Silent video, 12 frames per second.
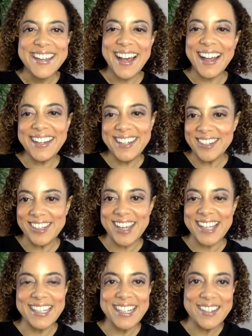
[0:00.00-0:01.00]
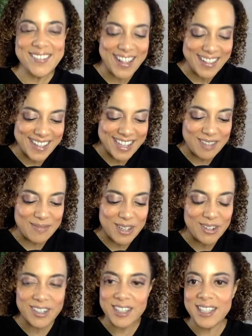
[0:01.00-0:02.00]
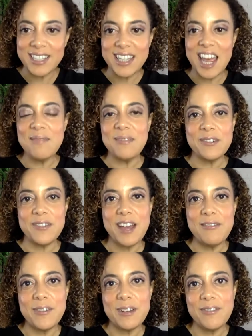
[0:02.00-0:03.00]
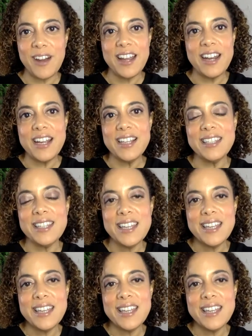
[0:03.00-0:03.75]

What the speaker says: Hi, new Shelly. Welcome. You're just in time for 5 free Fridays.